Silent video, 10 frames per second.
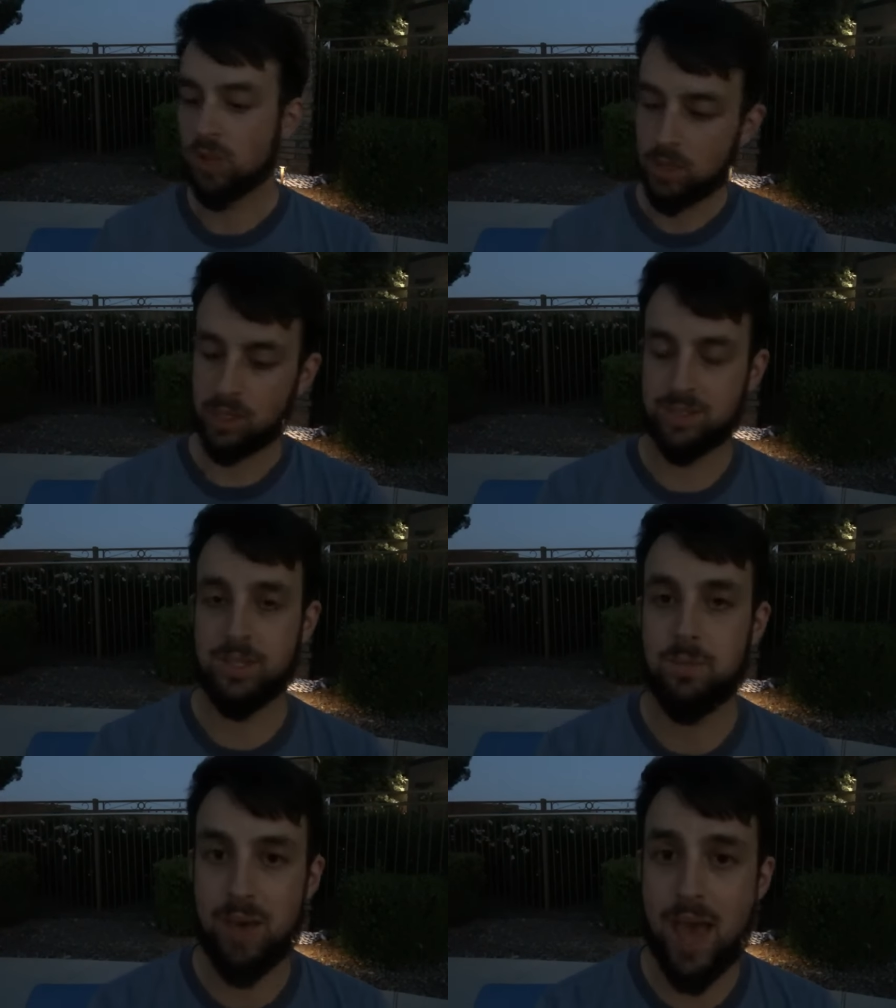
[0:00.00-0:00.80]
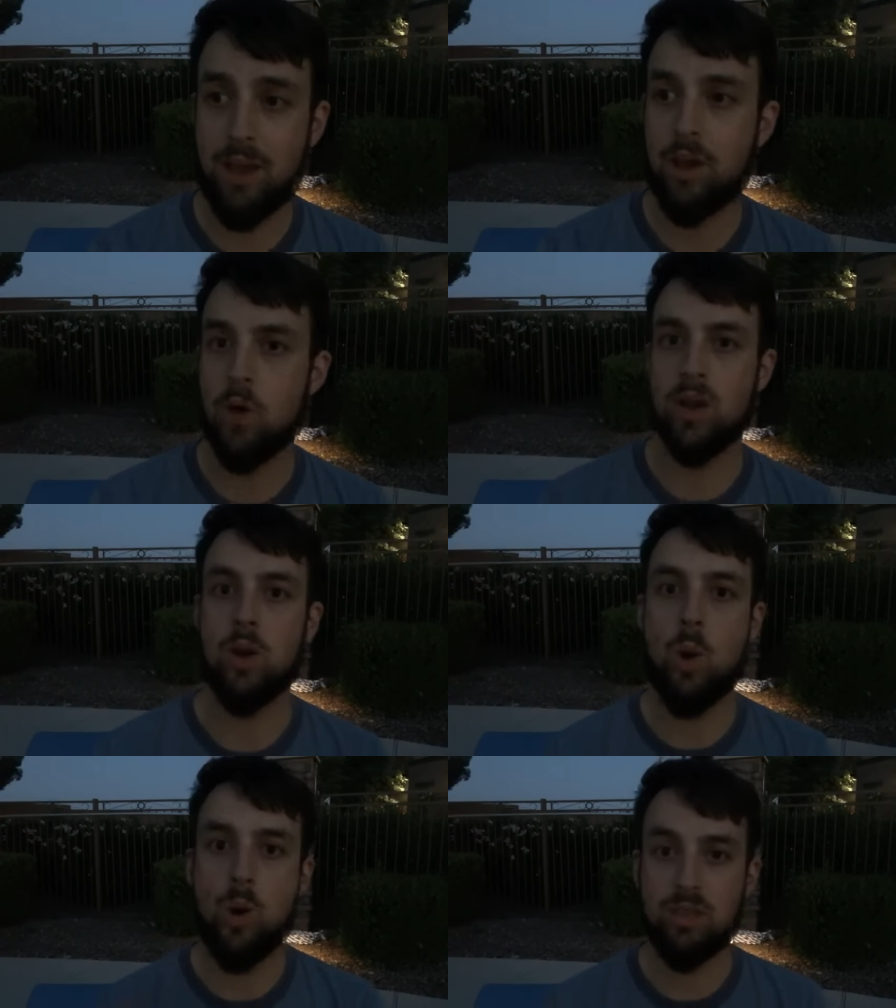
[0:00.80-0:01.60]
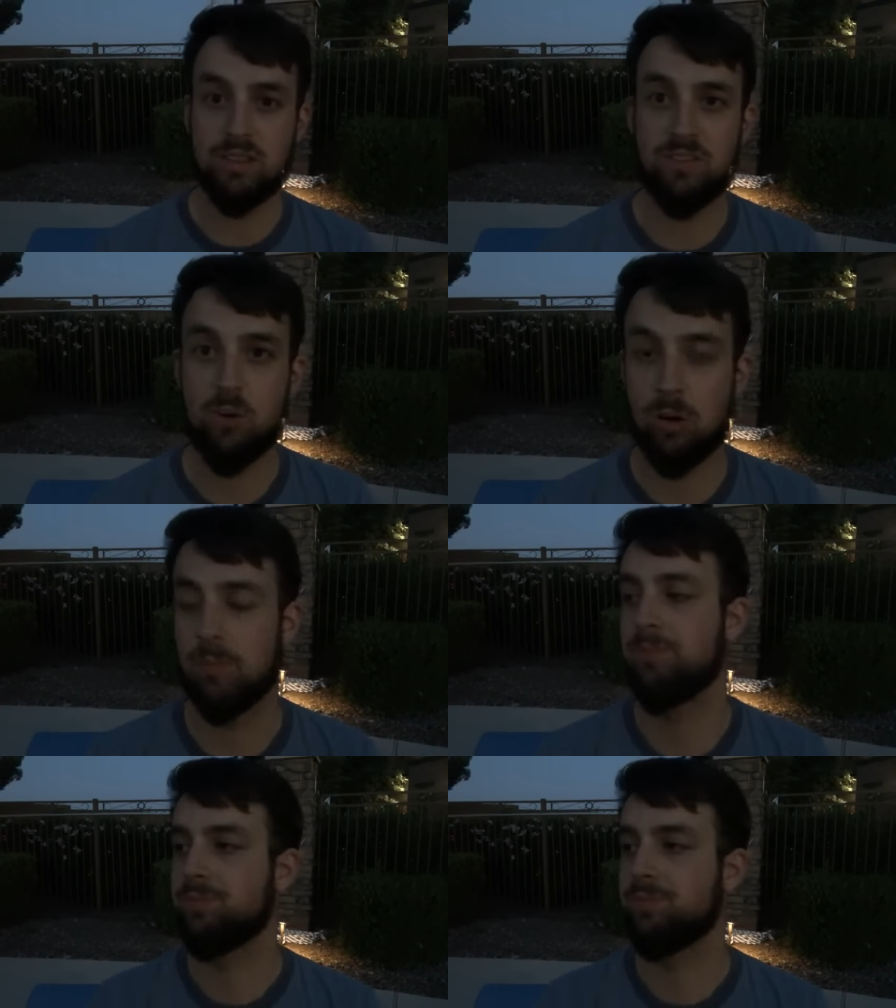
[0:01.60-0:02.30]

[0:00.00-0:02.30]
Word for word: because tobacco in holy form